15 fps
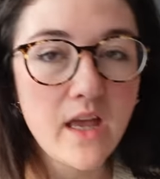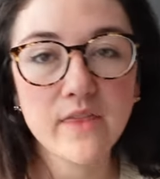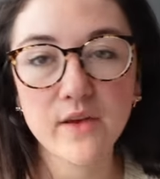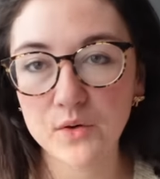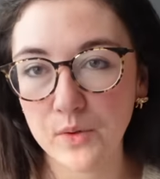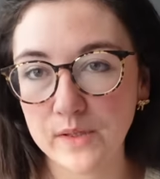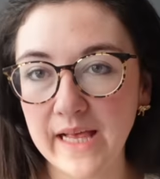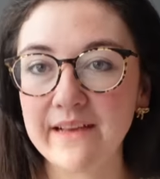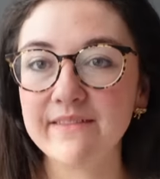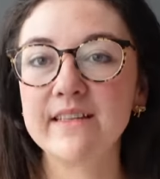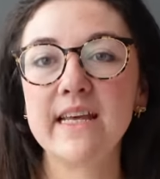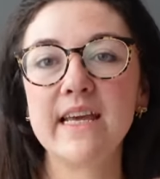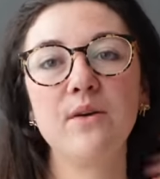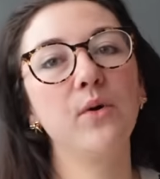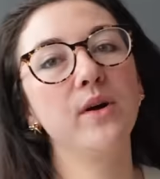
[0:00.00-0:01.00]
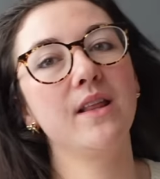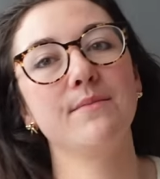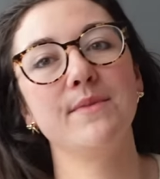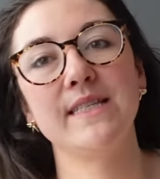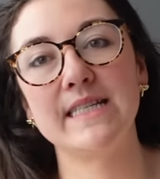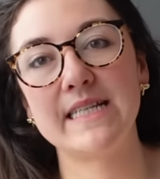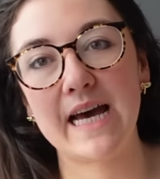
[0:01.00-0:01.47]
Are going live today. One of them
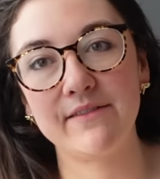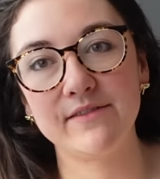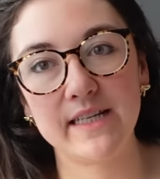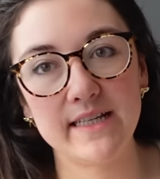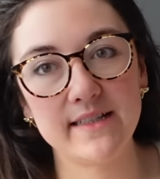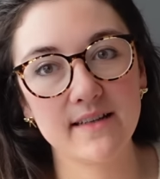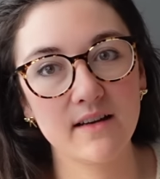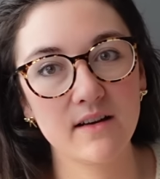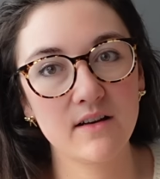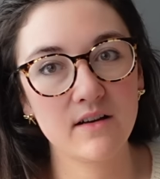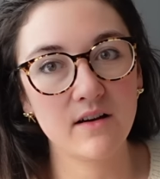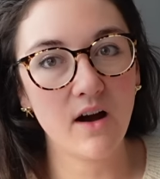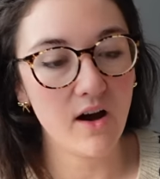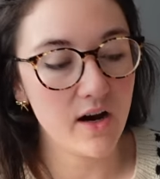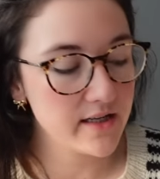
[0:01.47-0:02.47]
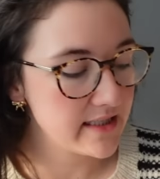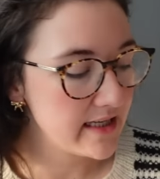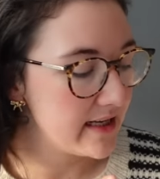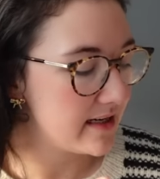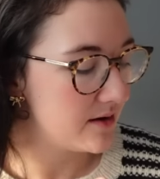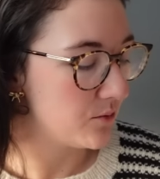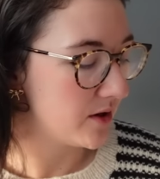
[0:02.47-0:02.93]
is the Dafties
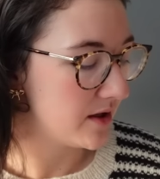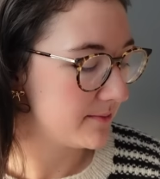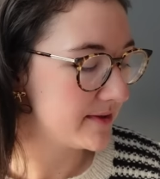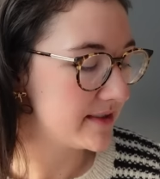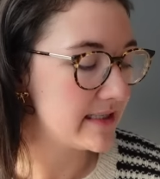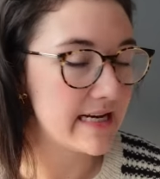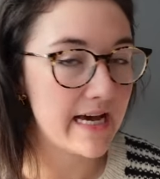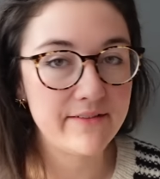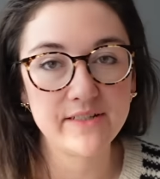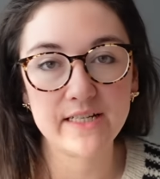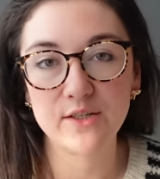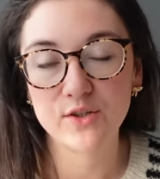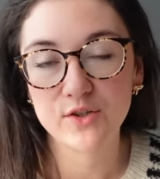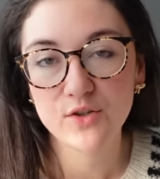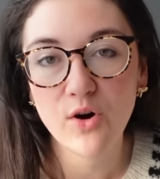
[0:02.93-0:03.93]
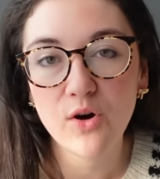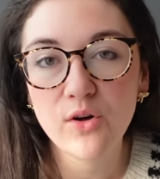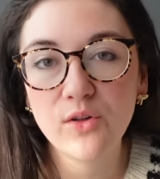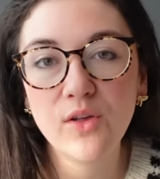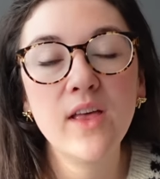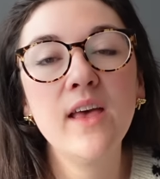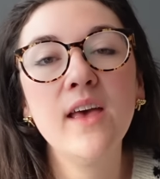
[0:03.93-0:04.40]
cardigan and one of them is the Dafties
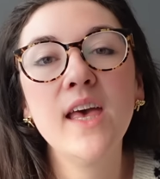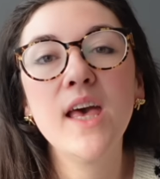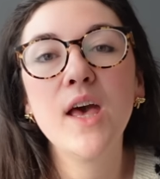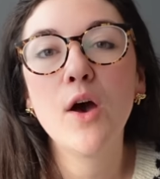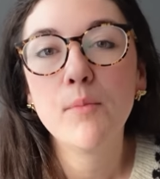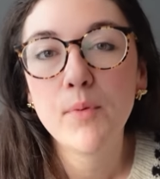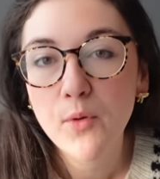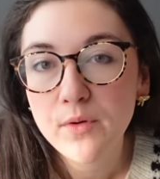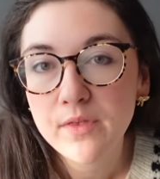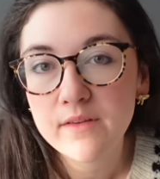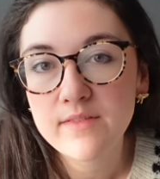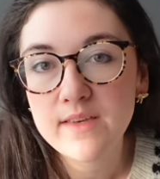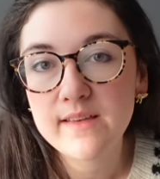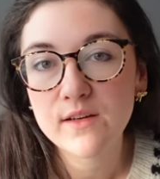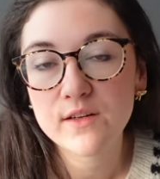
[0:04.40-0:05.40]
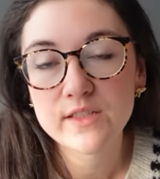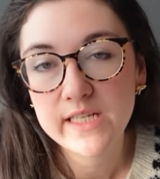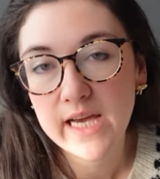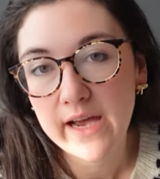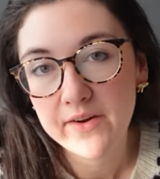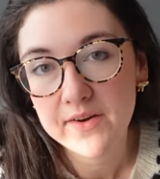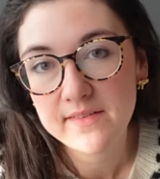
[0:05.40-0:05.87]
shawl. Both of these are
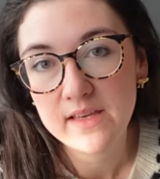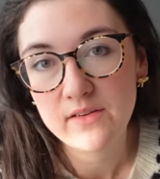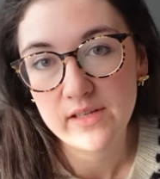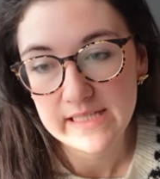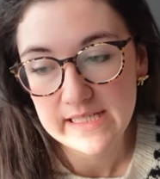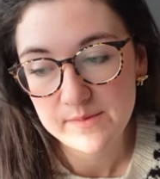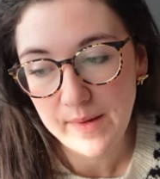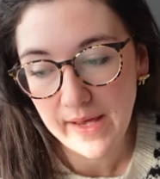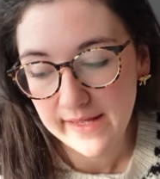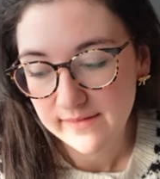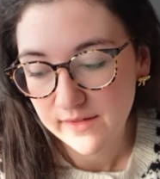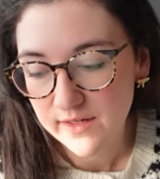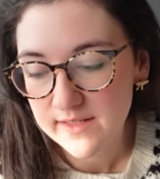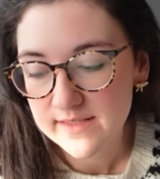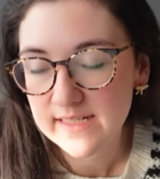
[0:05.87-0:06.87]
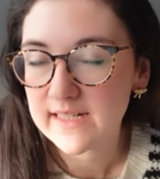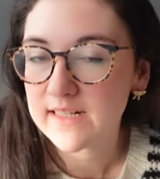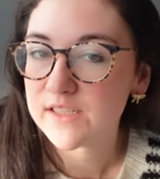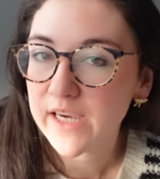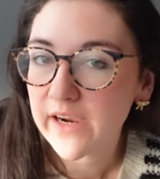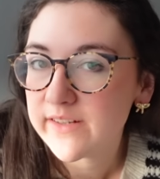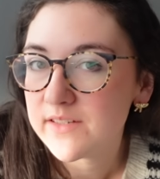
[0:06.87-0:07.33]
charity release patterns. I did a
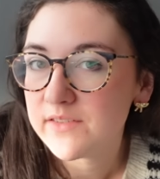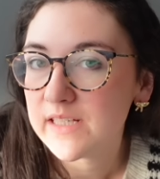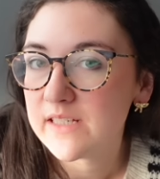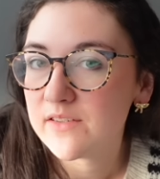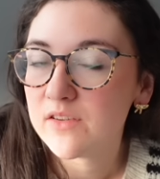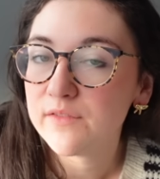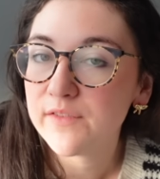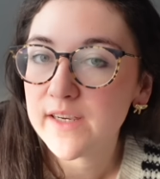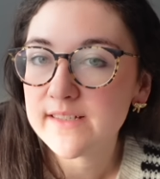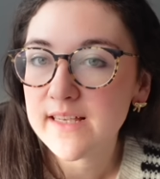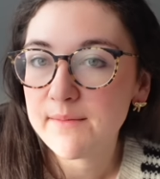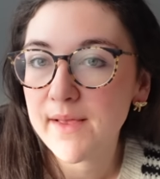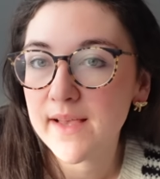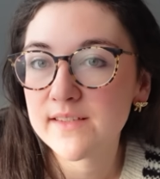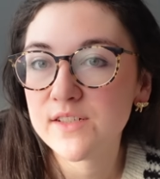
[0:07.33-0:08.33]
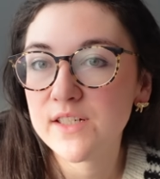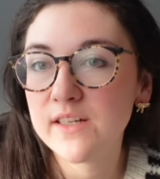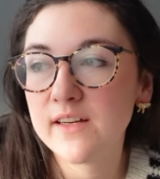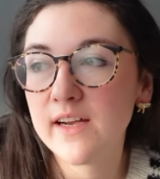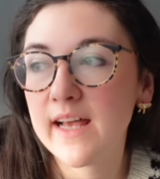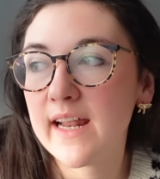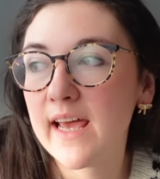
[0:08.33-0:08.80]
charity release for the first time last
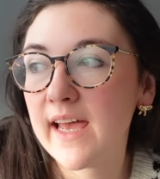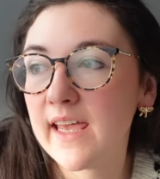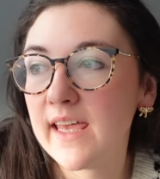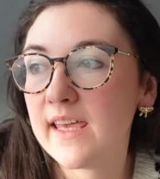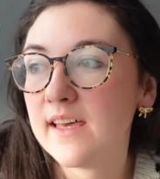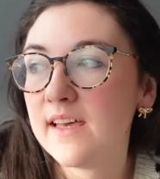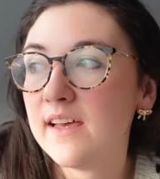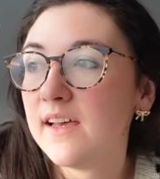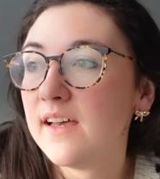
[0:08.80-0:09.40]
year and I